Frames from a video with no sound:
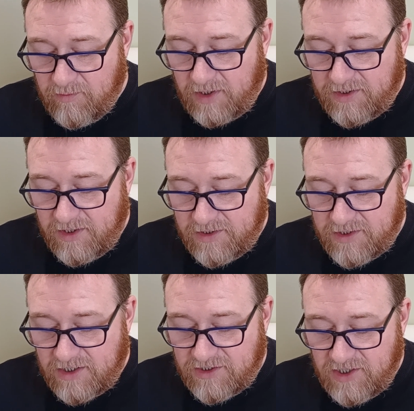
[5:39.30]

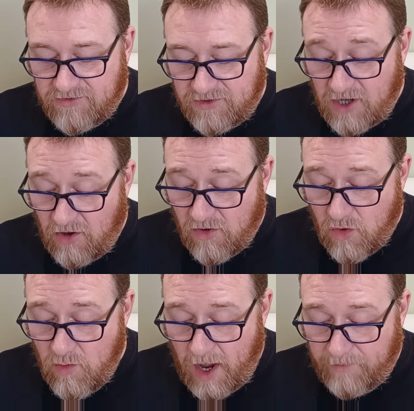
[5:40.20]
bitterness, citrus
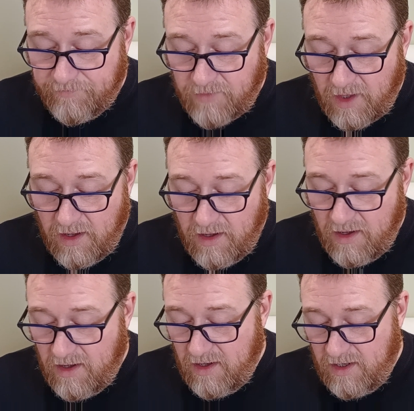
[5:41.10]
aroma.
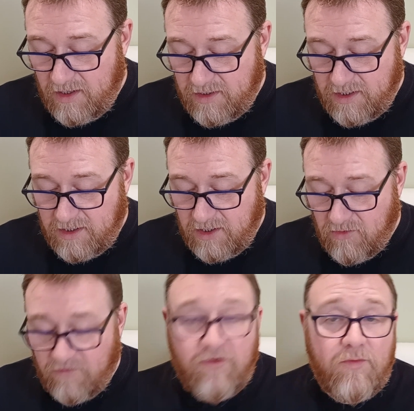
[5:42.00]
And there you
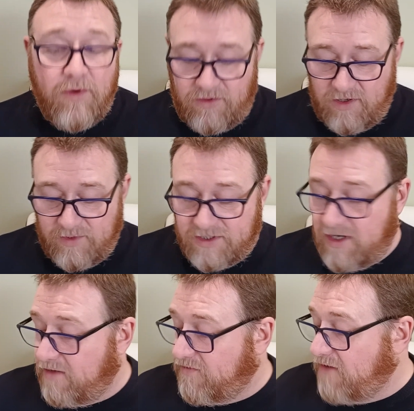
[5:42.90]
go,
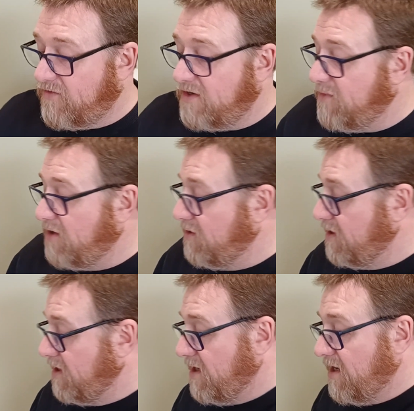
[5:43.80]
4.3%, 500ml,
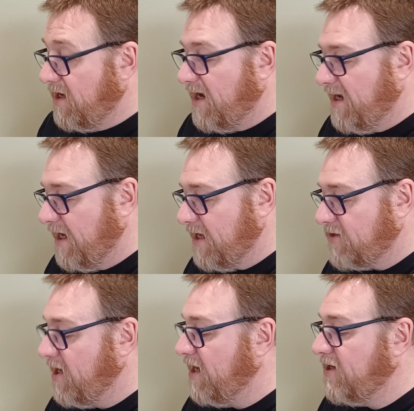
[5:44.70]
and like I
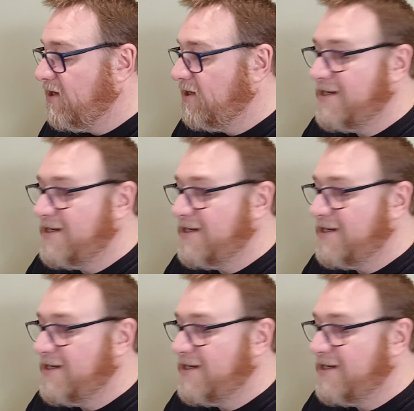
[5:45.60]
said,